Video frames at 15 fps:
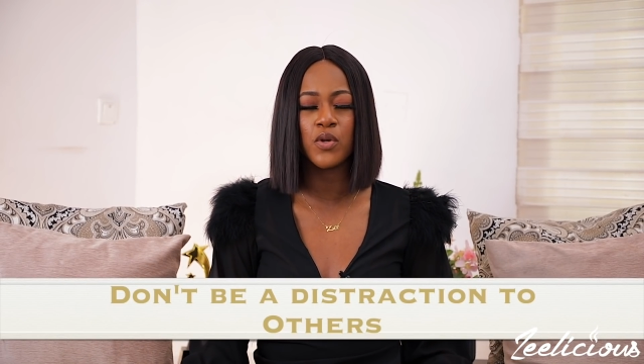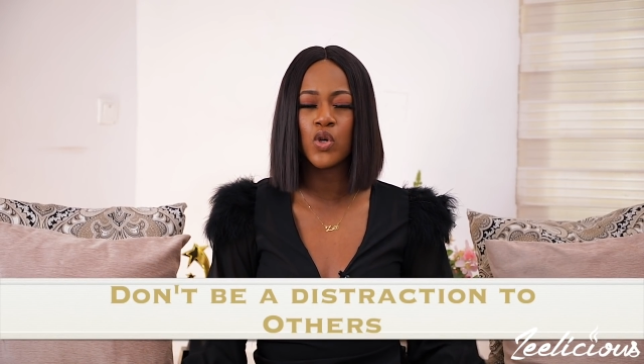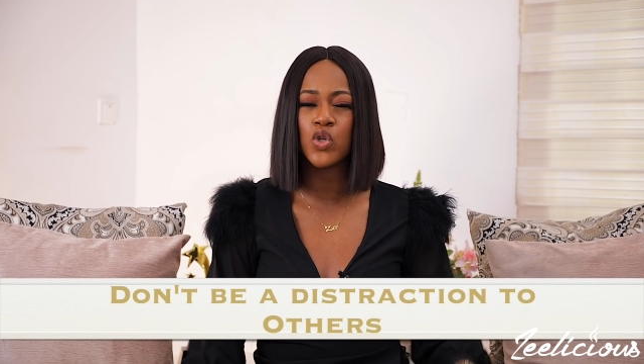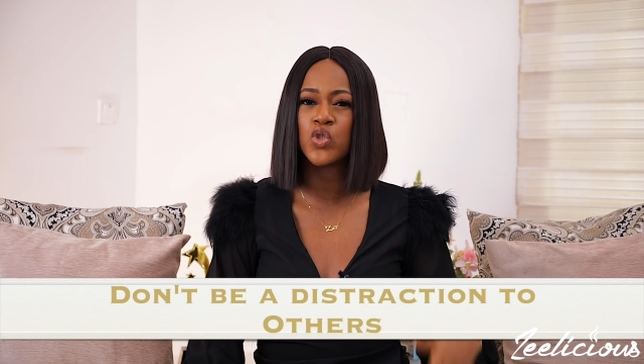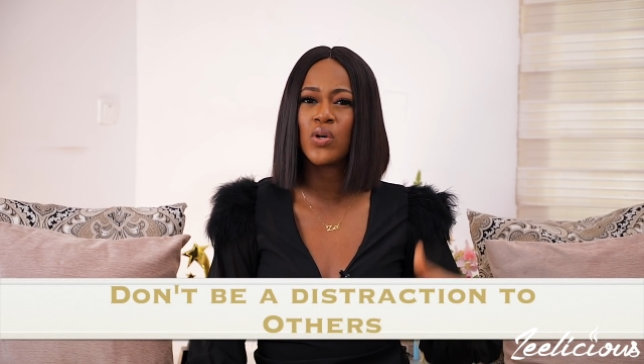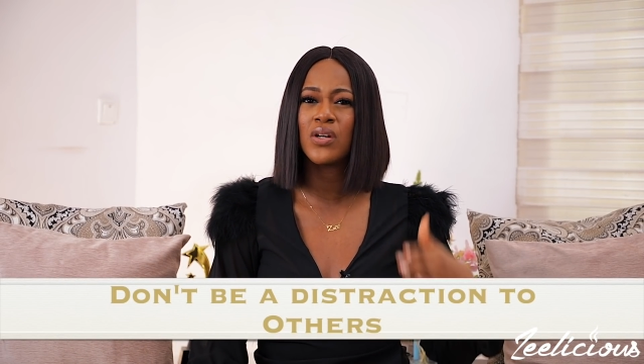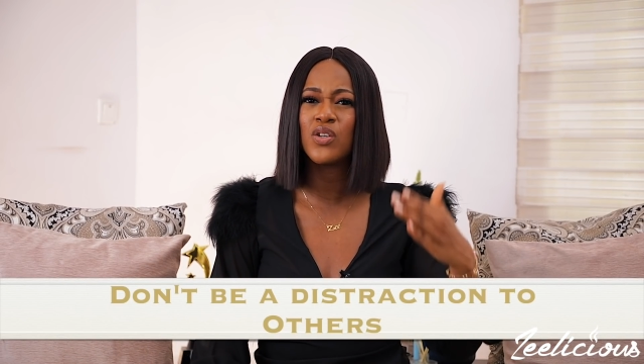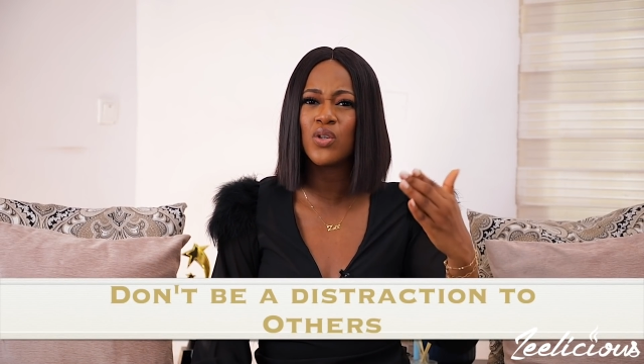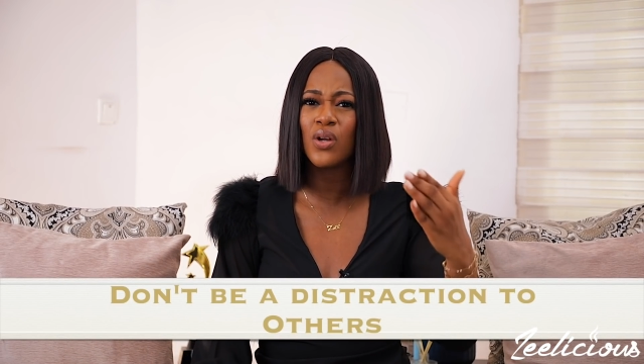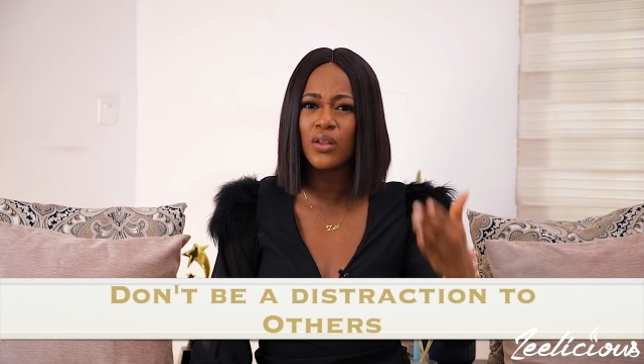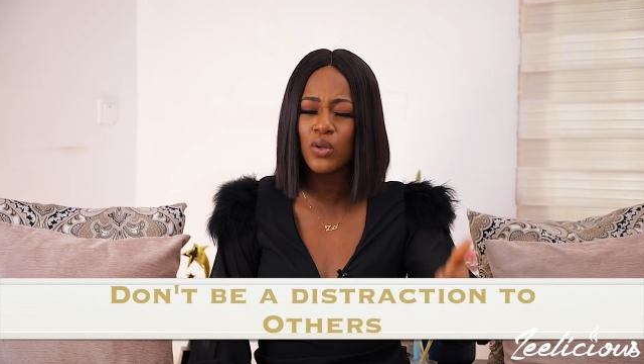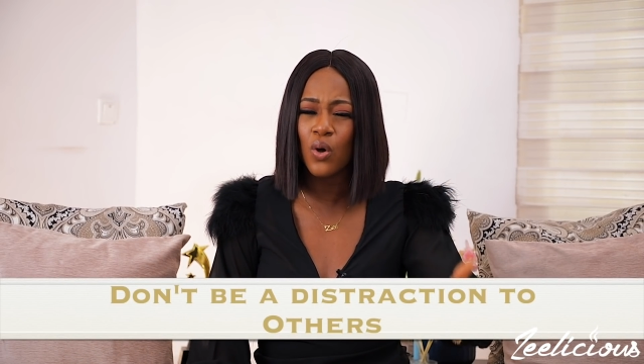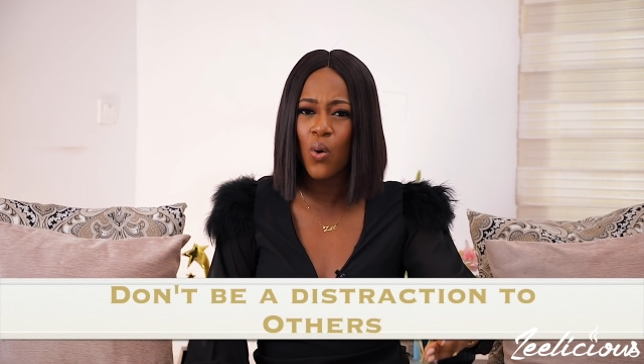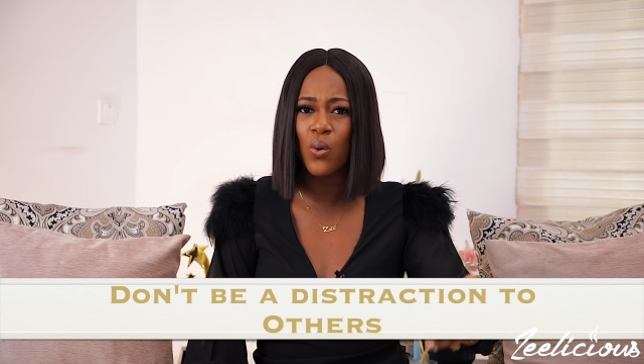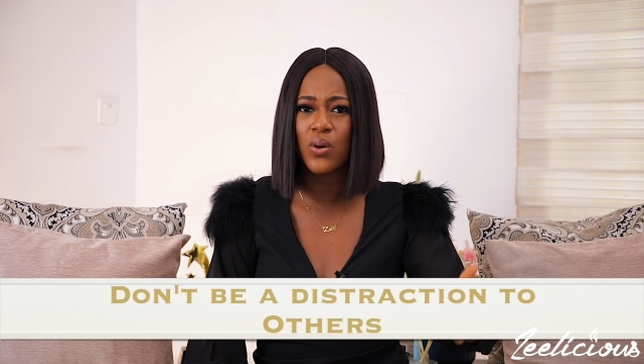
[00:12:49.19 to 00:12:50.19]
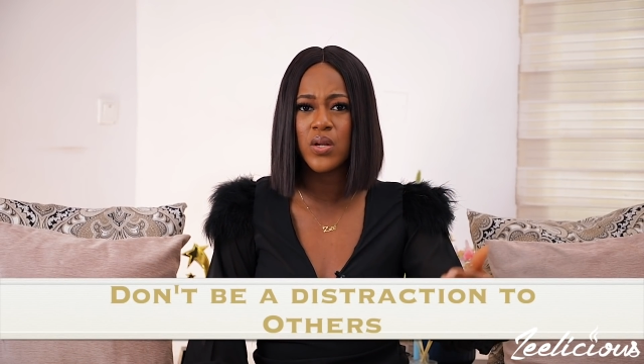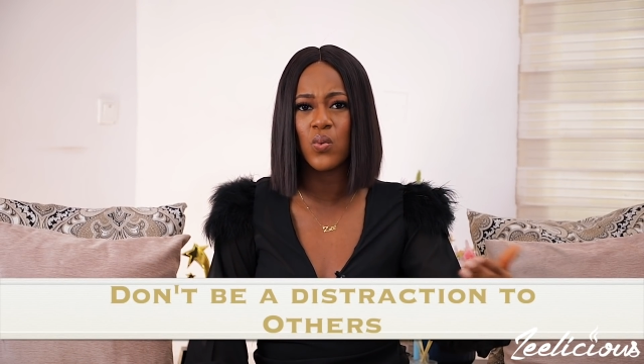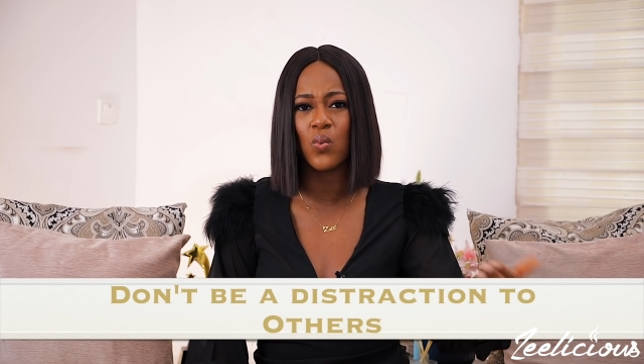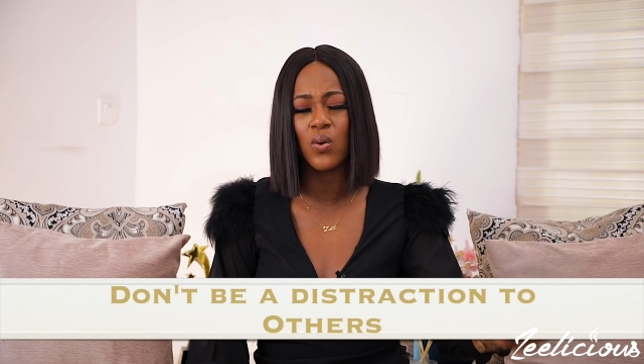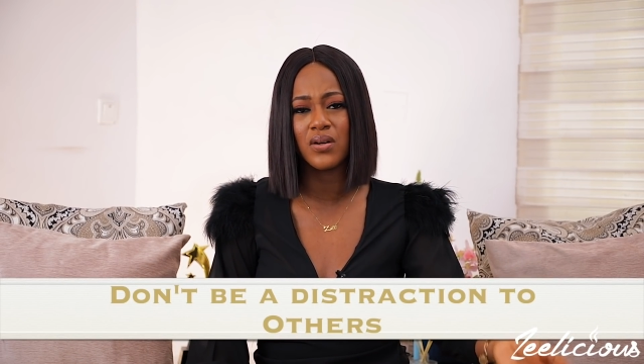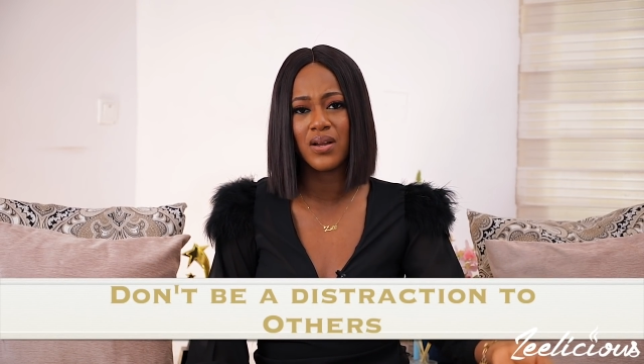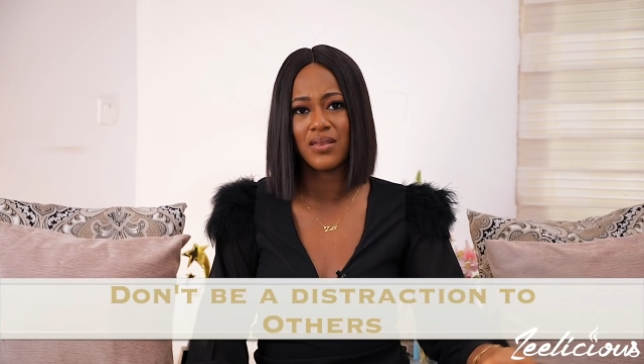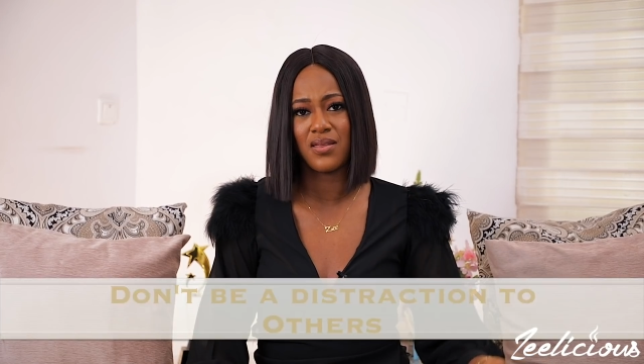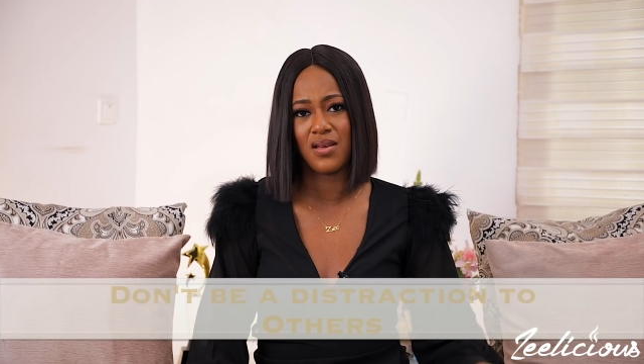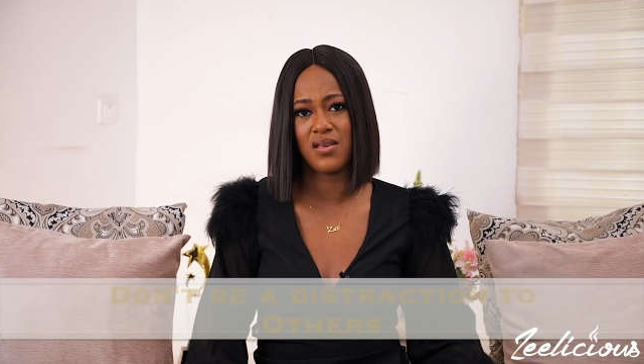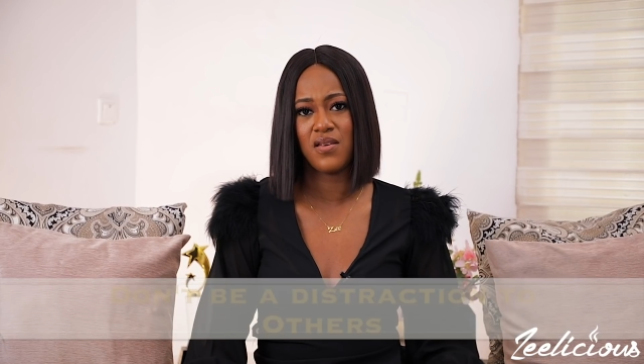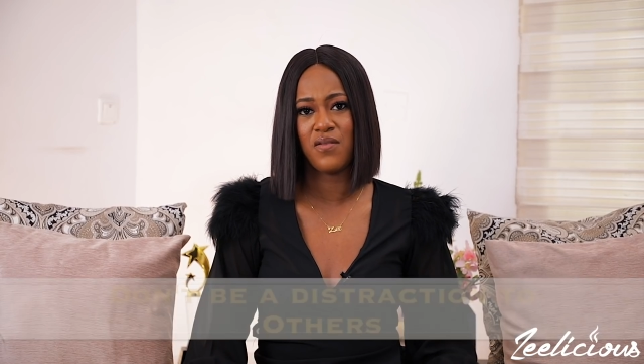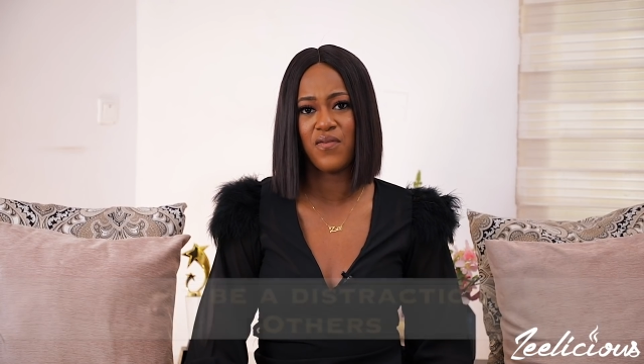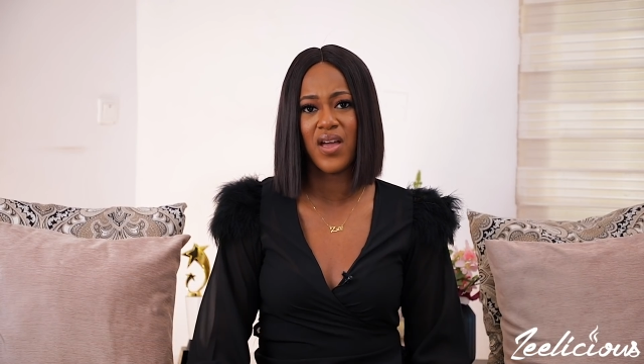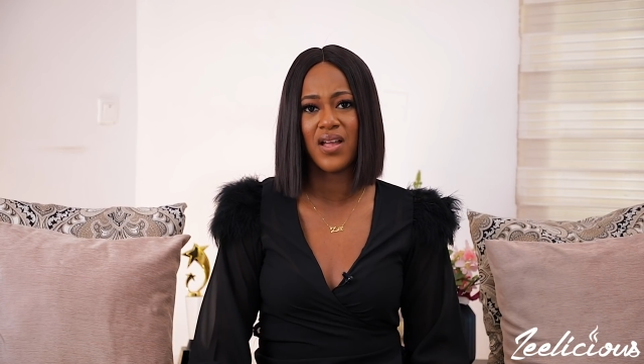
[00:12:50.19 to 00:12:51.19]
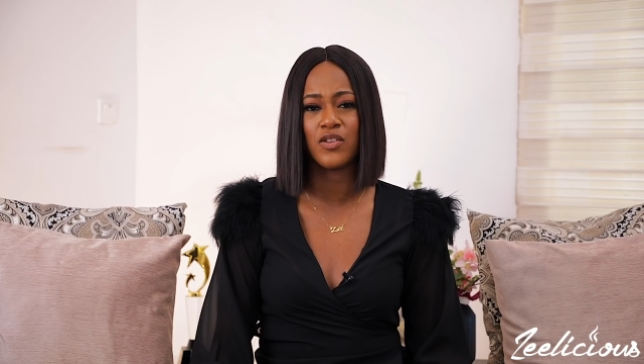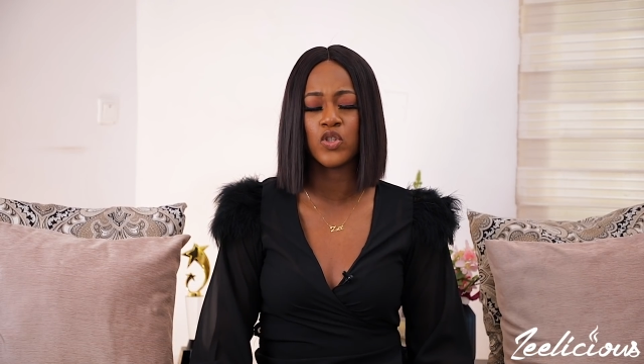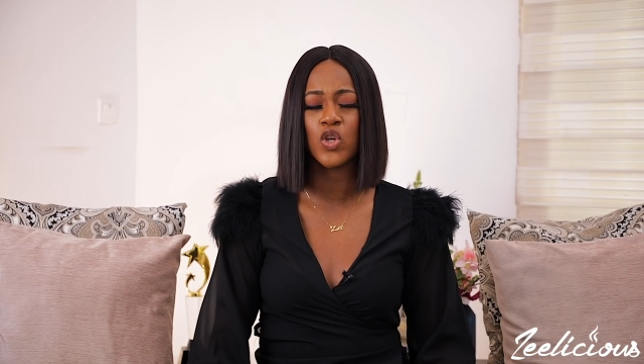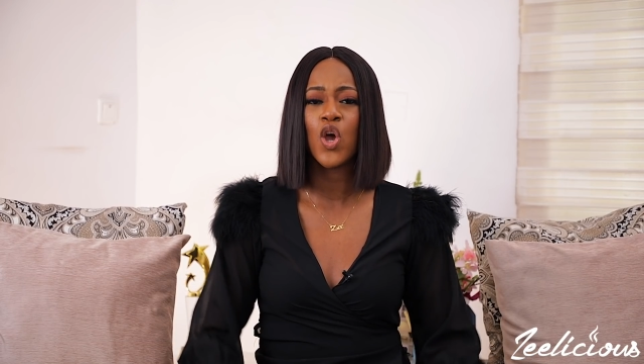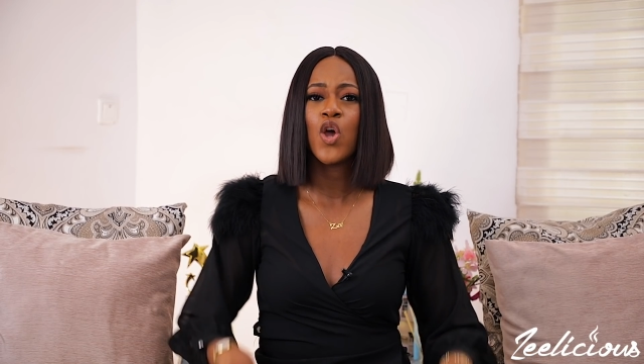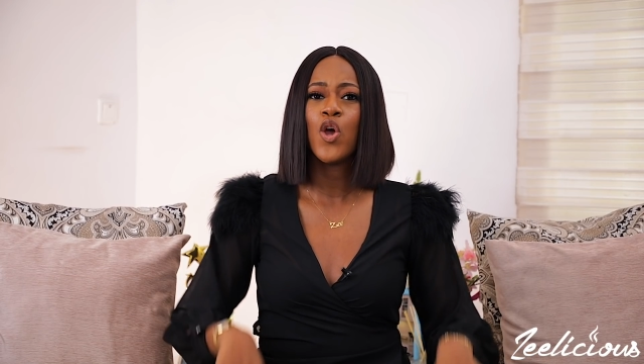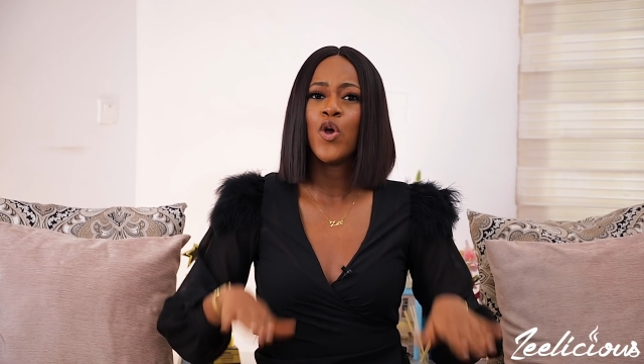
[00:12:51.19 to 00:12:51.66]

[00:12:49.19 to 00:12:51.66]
because you are not the only one at the event.